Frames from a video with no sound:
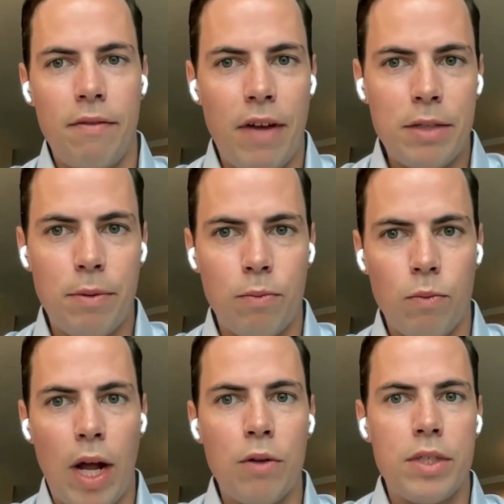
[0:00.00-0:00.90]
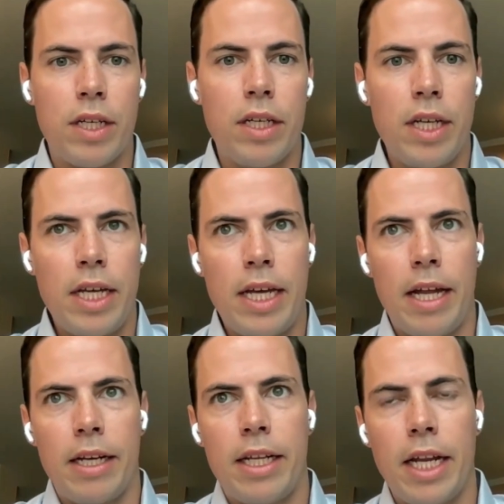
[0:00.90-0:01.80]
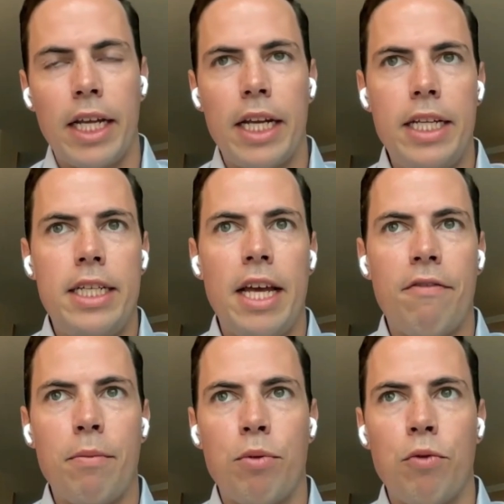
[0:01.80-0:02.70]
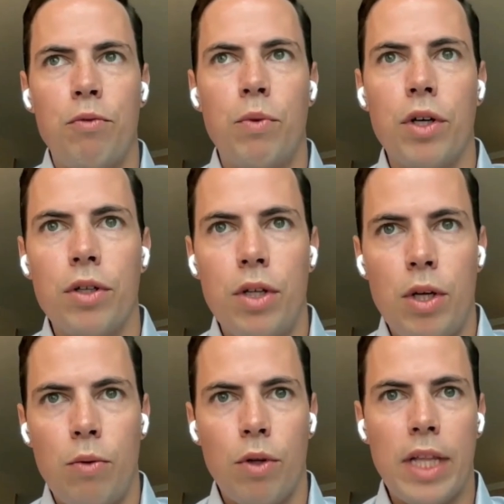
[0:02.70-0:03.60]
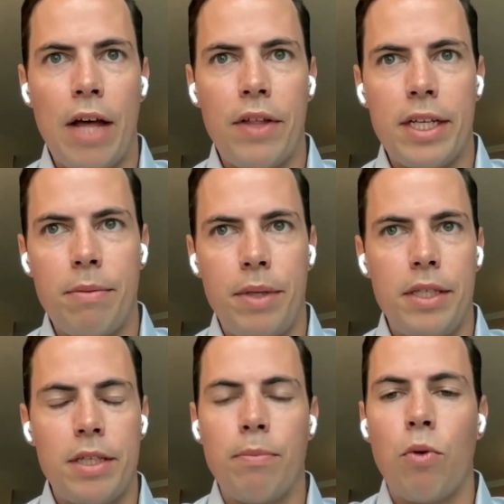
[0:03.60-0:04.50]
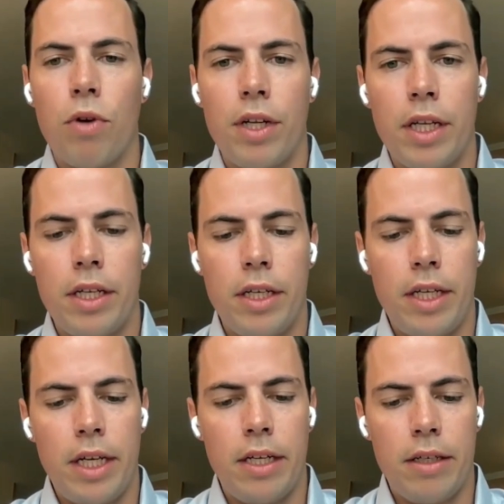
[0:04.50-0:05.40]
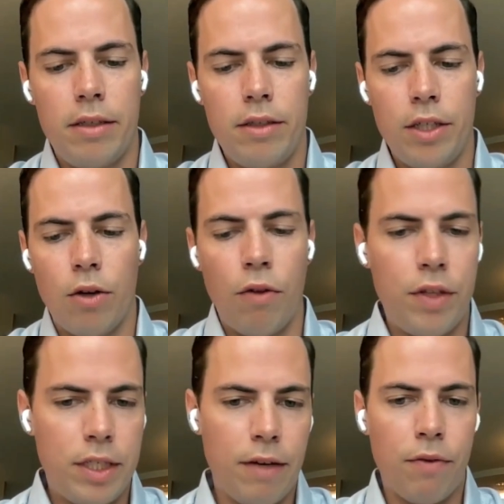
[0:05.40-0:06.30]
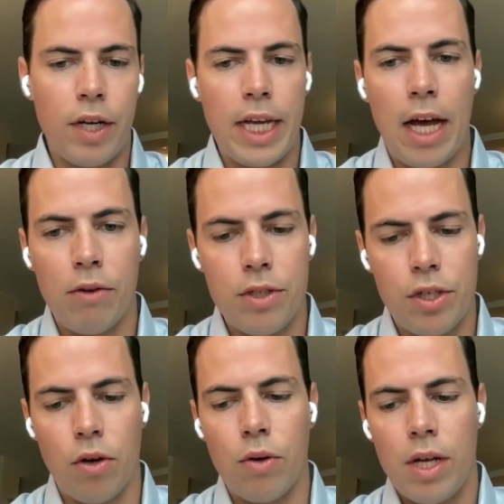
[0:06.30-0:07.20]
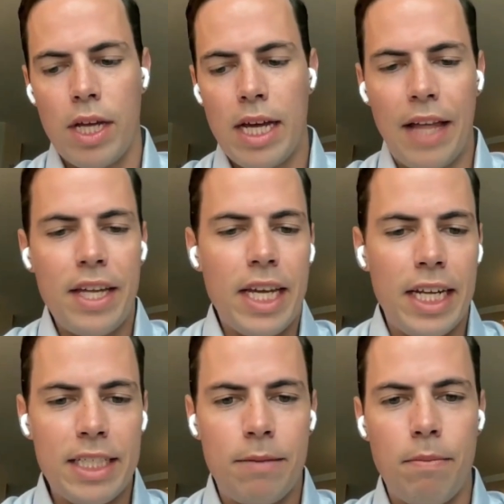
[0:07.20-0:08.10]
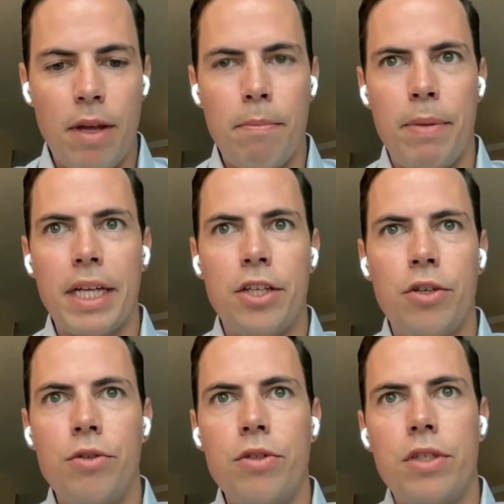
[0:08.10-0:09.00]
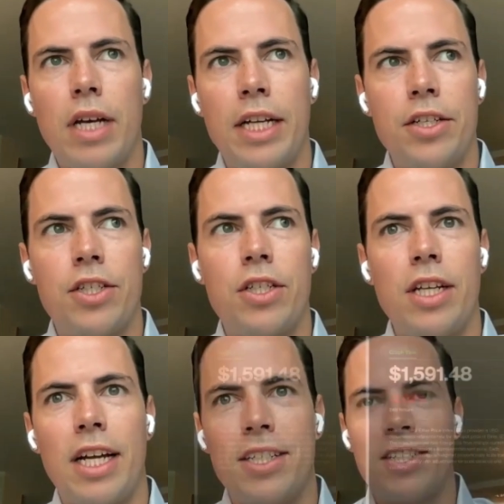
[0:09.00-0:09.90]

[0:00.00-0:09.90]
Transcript: investment routes, and getting an ETF approved will allow that to be supported in, you know, all these different accounts. So I think it is big news. I just